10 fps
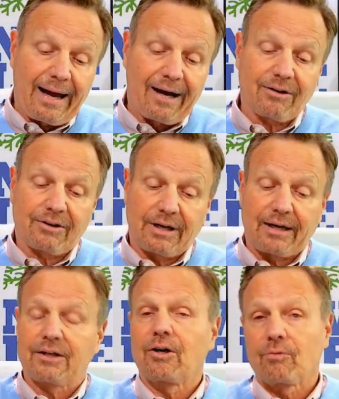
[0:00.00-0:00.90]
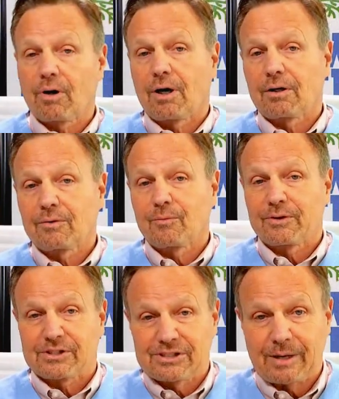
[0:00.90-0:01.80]
How could I go wrong
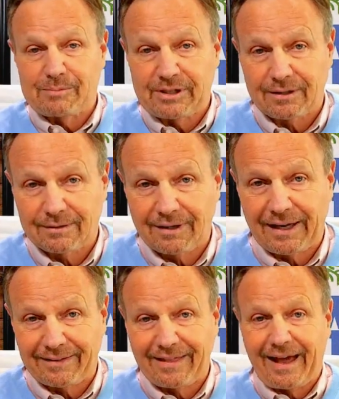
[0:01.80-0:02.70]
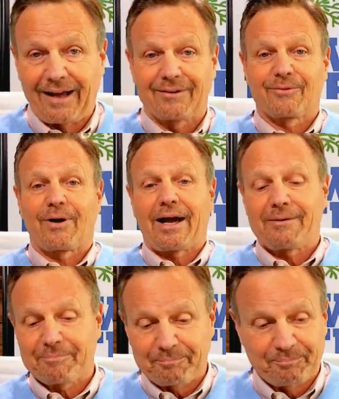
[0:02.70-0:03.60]
with a subject like that, right?